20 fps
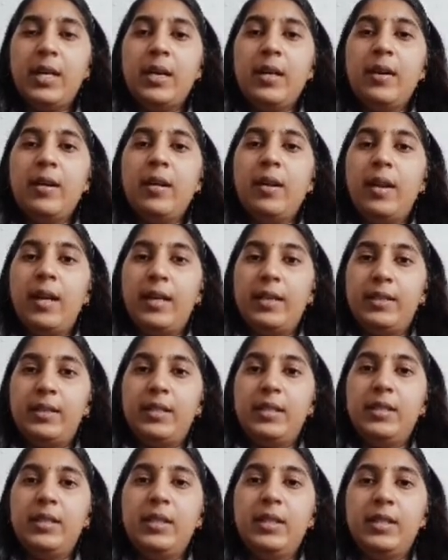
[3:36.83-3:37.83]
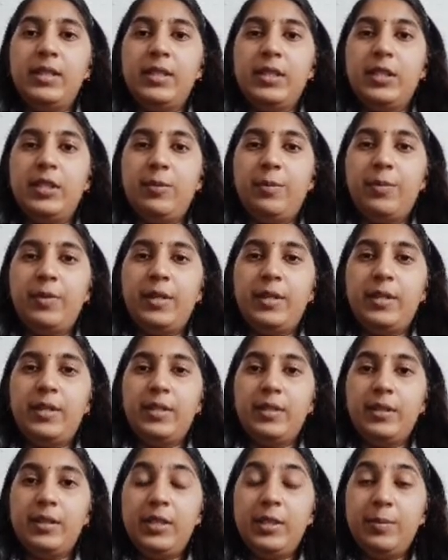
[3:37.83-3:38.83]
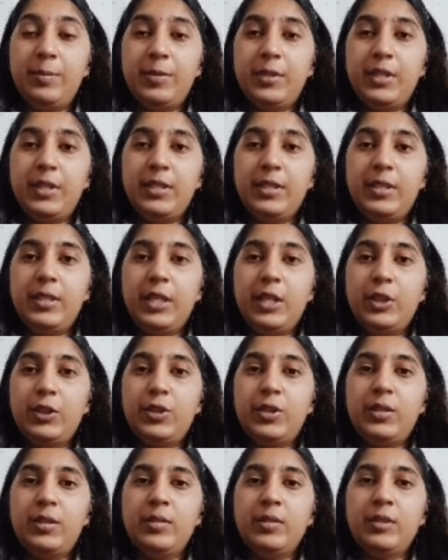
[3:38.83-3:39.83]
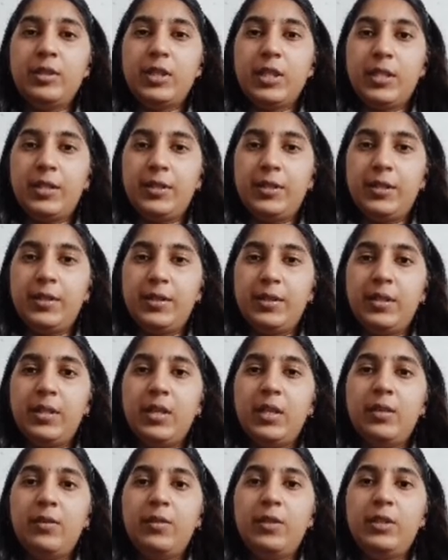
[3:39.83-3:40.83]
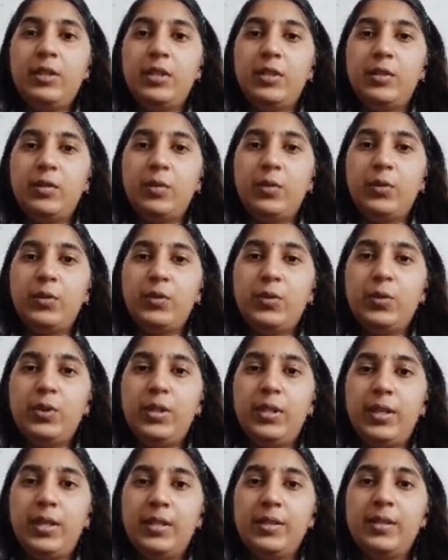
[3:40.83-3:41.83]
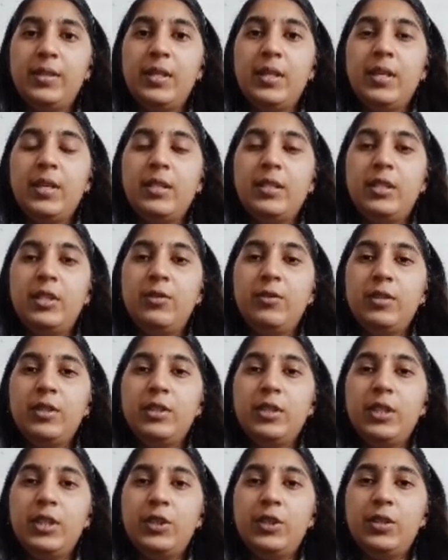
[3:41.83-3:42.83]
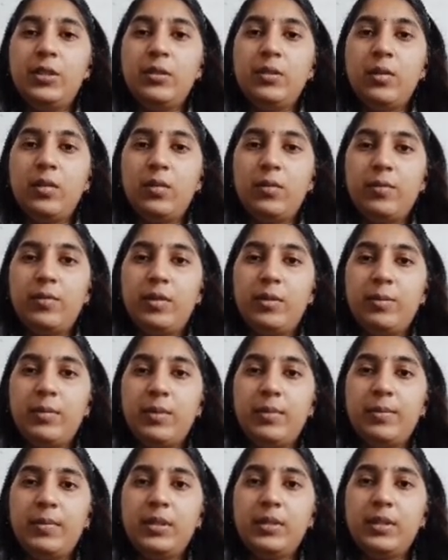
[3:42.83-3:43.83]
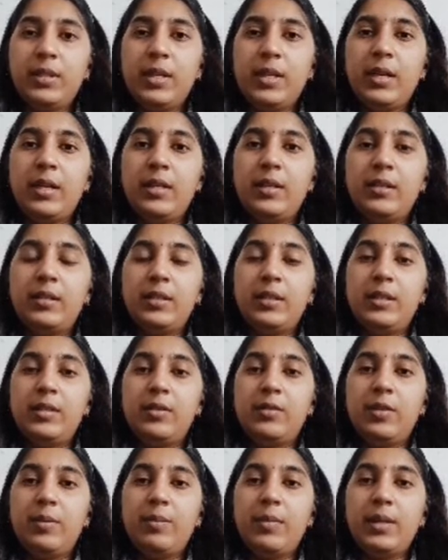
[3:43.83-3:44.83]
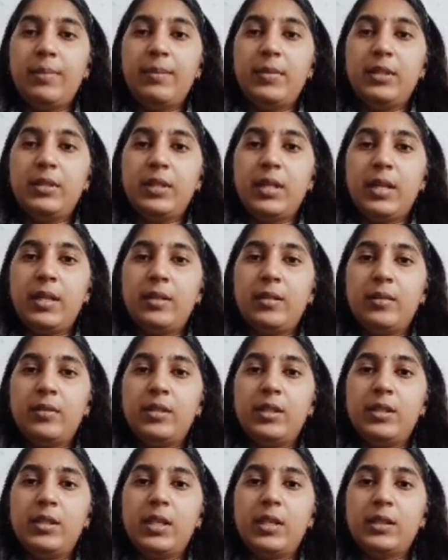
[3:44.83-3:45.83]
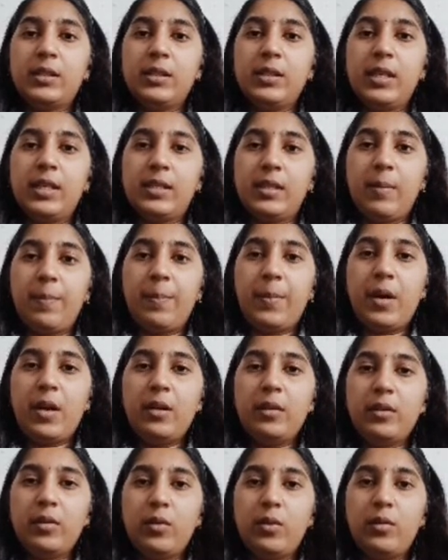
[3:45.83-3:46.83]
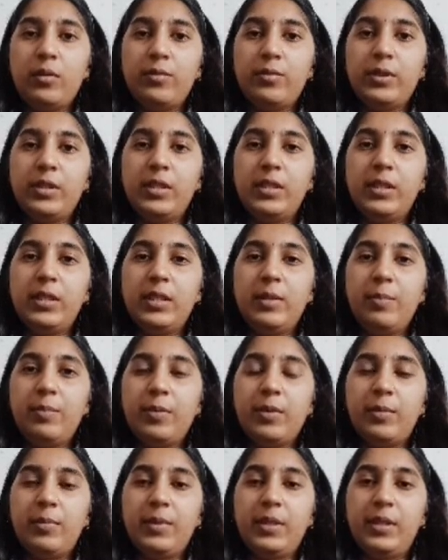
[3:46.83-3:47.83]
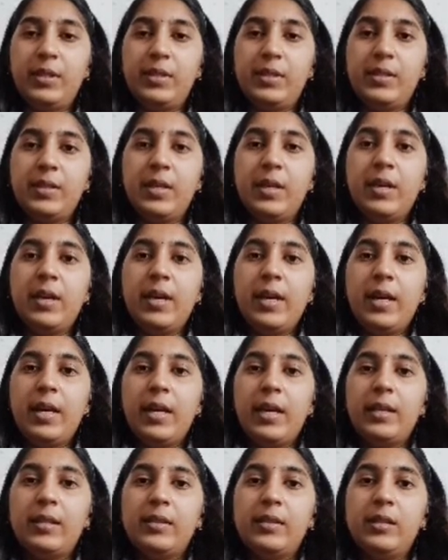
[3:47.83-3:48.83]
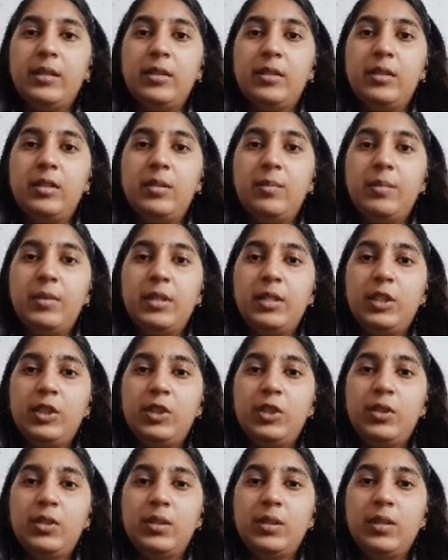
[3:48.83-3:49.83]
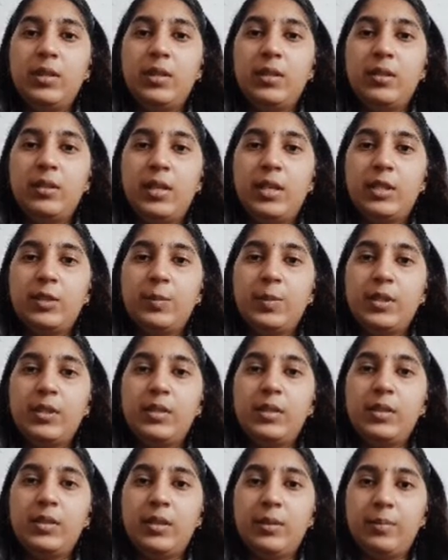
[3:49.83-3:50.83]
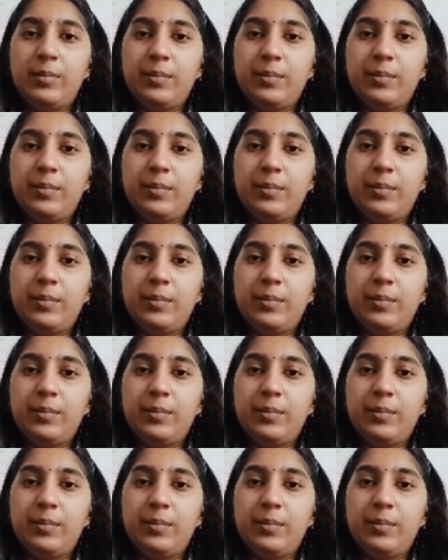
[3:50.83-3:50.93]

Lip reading: Lastly, it's depreciation charges, which is also yes. Devaluation is remembered and deducted as a part of yearly premise, as it diminishes the expense sum.